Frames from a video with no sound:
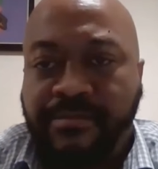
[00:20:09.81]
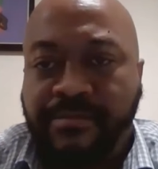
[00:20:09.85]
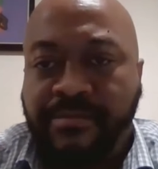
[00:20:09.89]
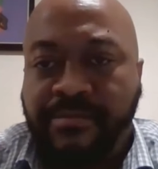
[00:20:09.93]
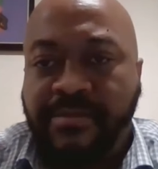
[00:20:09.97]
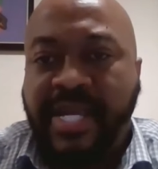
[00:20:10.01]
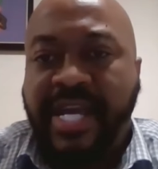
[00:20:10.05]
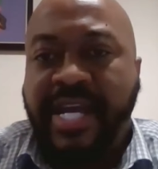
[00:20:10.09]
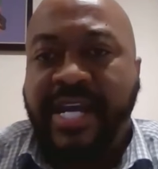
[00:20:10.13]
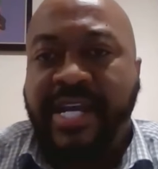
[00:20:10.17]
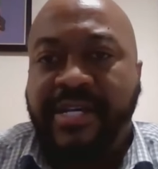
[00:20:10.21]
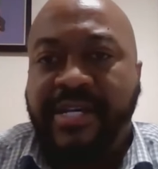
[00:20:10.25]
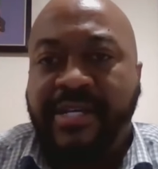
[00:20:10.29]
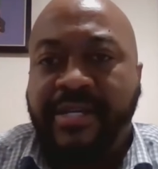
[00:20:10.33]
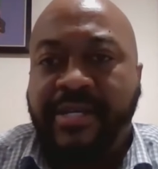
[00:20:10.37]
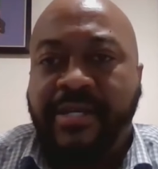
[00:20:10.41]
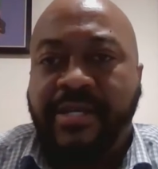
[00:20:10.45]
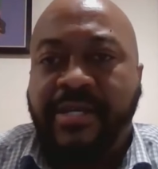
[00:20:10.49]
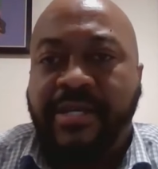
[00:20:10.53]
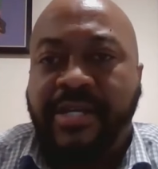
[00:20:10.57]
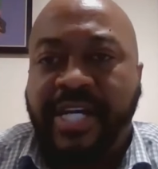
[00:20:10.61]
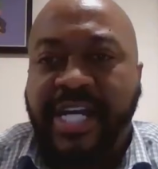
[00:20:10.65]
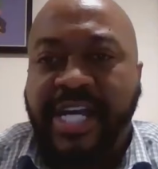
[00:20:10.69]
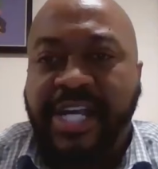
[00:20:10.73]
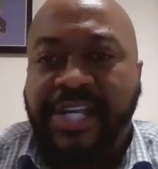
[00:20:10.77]
then
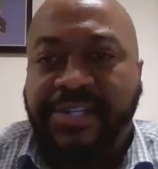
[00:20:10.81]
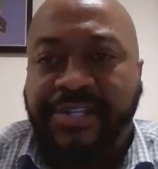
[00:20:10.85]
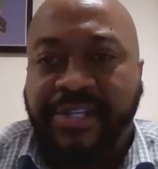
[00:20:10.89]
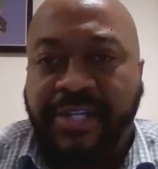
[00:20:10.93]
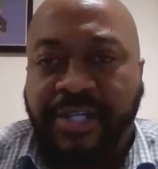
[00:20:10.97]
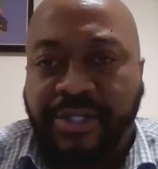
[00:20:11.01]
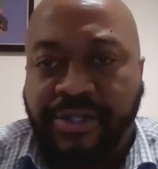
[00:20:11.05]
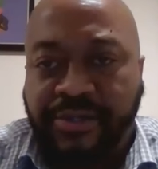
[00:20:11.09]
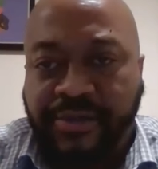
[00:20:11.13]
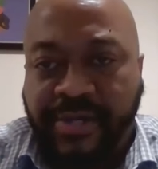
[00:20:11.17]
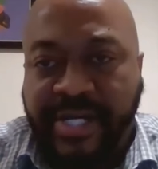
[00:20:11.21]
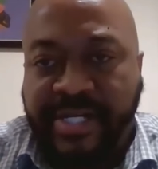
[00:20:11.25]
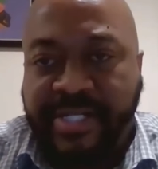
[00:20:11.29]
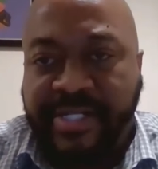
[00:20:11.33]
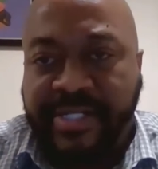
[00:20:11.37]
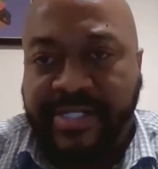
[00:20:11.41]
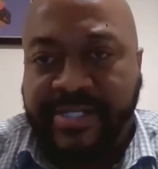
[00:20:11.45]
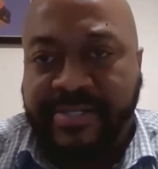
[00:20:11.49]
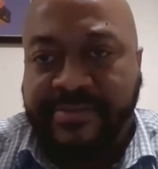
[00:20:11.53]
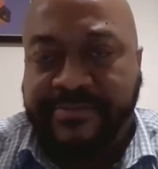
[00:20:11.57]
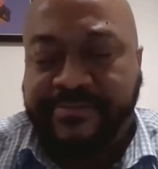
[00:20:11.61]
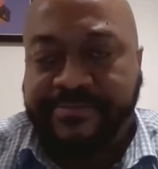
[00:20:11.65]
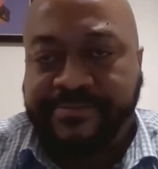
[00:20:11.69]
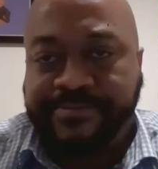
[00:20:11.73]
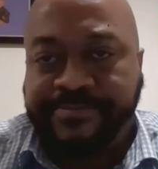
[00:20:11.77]
it's
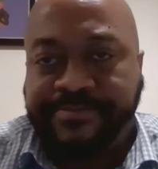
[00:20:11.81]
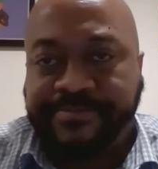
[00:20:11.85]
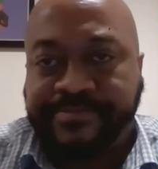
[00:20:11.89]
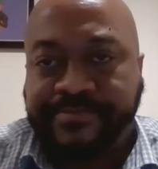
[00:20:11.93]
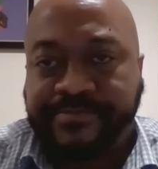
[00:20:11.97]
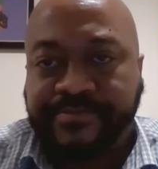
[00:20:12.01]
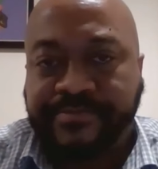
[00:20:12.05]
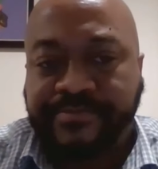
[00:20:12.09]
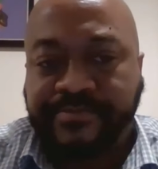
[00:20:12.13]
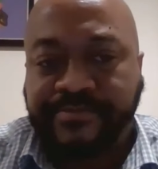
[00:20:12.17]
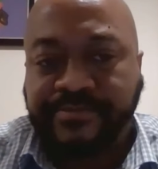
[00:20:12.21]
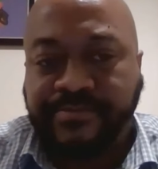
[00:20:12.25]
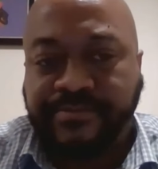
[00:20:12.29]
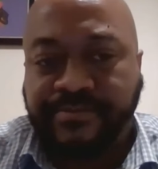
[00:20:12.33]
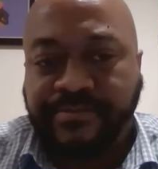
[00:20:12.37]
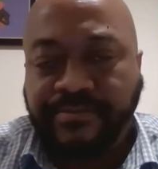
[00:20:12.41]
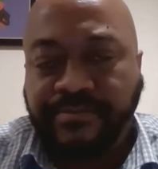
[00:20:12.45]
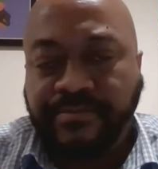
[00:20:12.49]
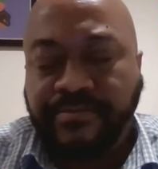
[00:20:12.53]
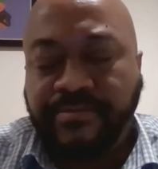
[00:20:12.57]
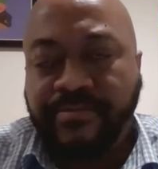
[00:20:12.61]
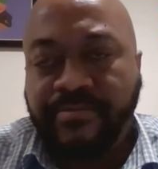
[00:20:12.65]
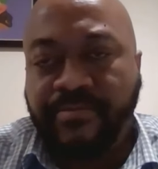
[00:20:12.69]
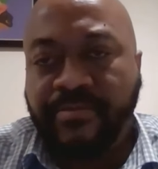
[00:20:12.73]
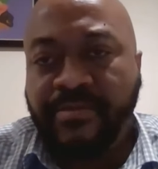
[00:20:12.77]
destruction,
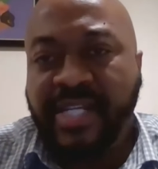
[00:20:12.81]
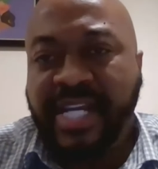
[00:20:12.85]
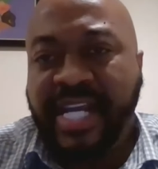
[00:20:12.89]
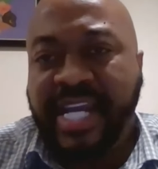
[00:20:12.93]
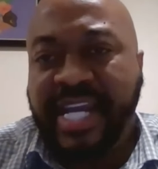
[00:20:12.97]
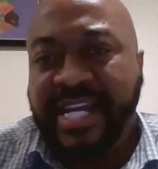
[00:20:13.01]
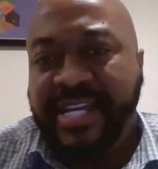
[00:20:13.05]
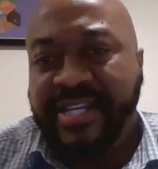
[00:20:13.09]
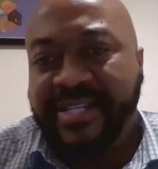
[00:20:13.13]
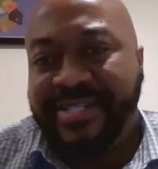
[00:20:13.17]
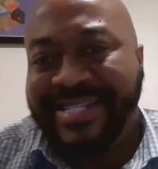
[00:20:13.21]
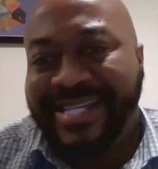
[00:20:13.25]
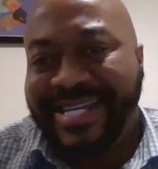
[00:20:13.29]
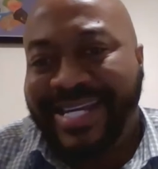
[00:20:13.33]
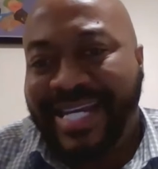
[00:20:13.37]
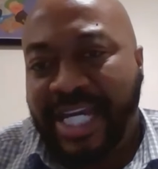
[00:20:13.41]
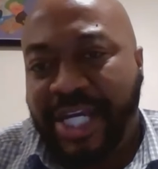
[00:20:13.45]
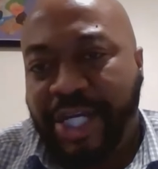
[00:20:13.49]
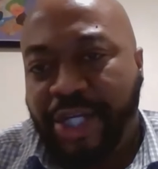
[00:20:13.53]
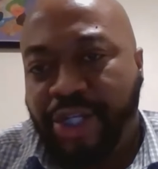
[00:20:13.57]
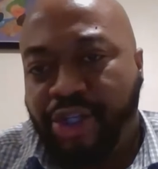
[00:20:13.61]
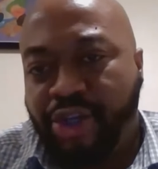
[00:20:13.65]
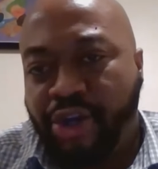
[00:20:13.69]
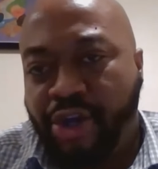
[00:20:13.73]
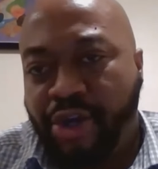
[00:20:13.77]
it's
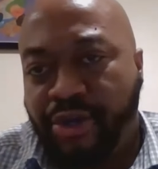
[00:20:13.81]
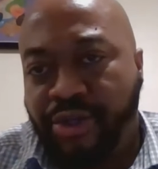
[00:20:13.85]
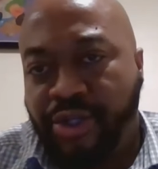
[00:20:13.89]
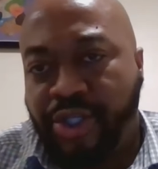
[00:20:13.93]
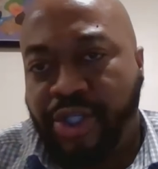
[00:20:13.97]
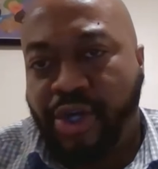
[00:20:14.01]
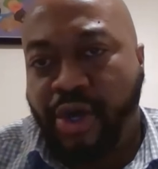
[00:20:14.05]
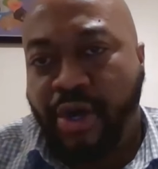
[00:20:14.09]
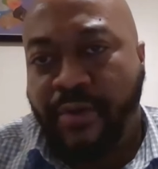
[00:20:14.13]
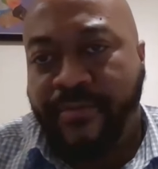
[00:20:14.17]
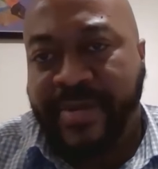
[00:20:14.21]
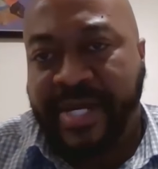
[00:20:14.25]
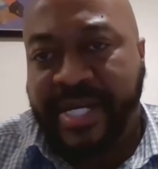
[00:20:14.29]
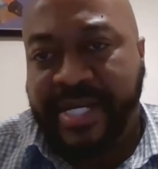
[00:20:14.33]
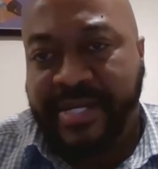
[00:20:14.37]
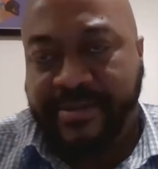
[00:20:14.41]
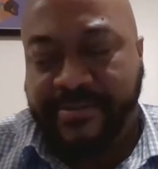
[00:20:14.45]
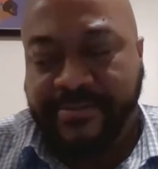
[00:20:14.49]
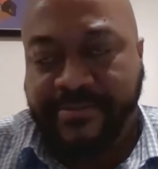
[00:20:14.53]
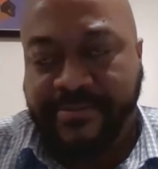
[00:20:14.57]
eternal torment.